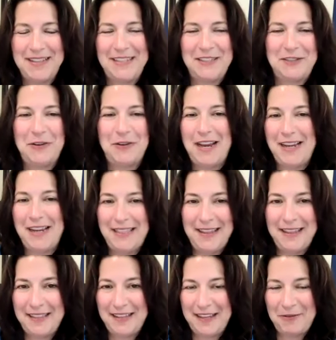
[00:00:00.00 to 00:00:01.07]
Is there
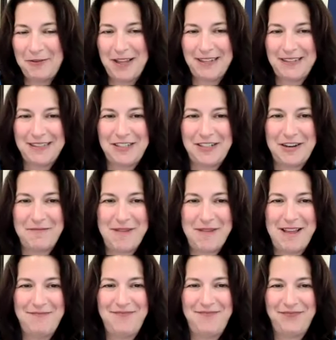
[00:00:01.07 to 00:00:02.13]
anything that you'd like to share, Matt?